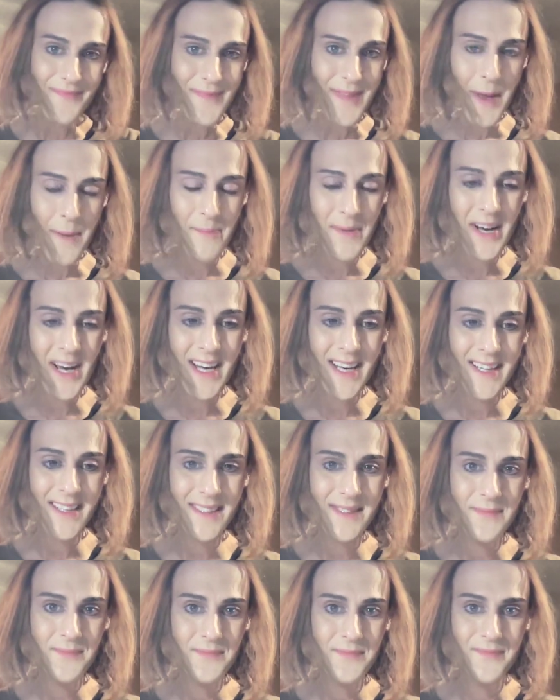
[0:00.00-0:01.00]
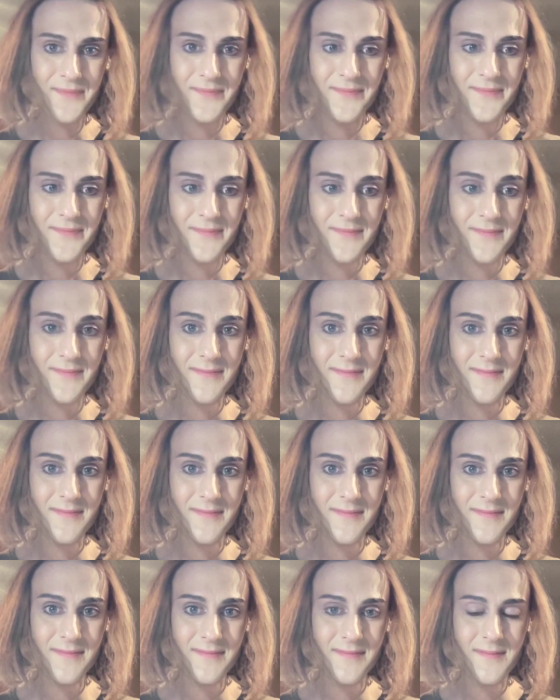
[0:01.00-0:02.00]
But
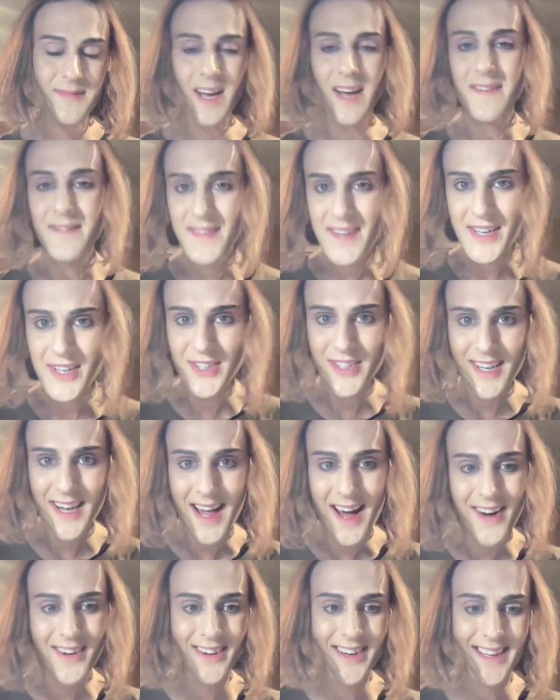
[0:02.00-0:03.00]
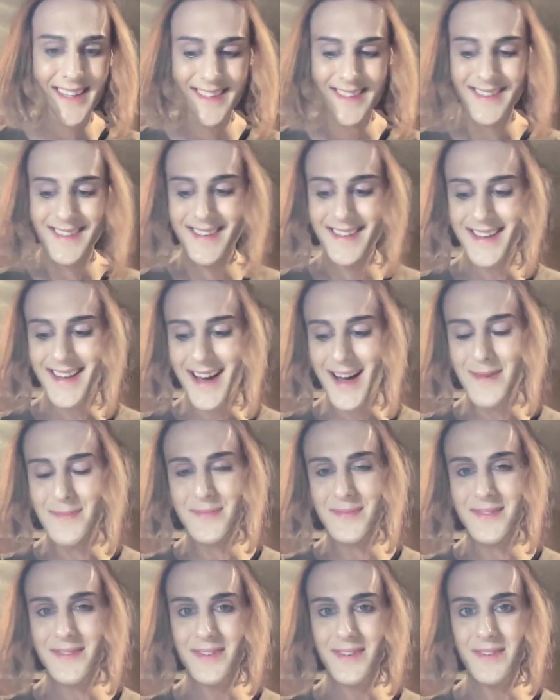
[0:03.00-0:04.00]
I figured it out, and
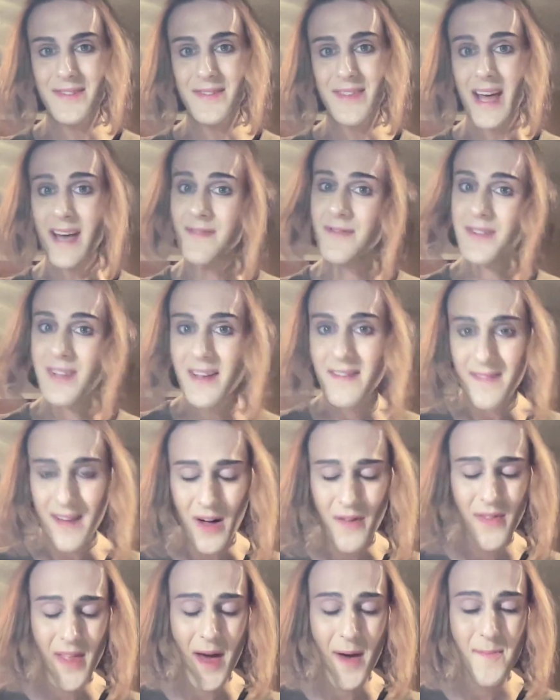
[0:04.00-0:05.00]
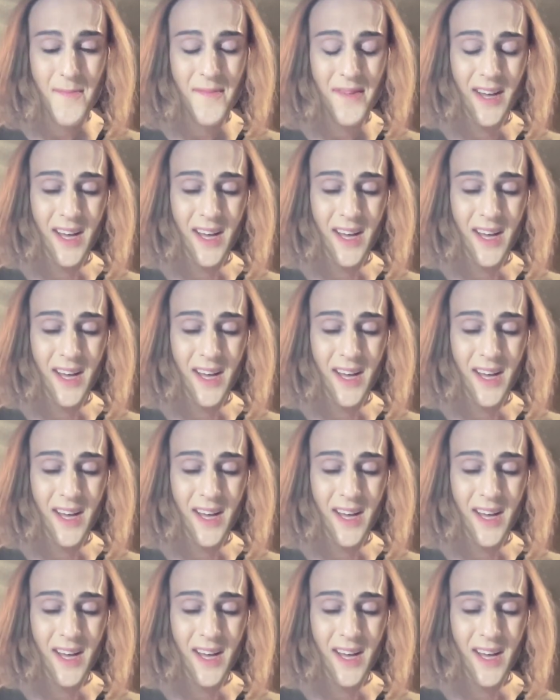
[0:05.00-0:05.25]
I'm thankful I found them,